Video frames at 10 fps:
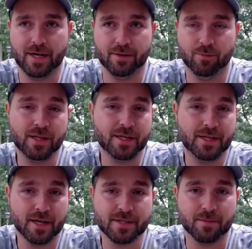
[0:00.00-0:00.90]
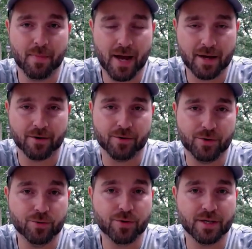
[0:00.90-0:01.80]
It really doesn't matter.
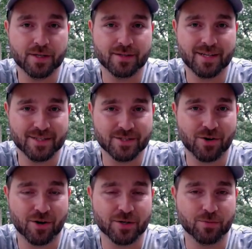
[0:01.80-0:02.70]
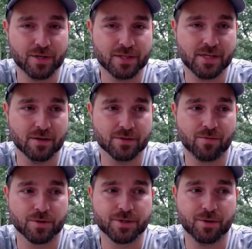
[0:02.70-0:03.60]
You can get started with
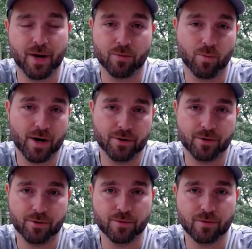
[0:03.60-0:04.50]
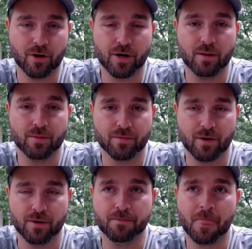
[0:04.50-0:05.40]
Salesforce no matter where you are coming
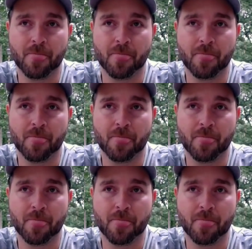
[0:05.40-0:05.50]
from,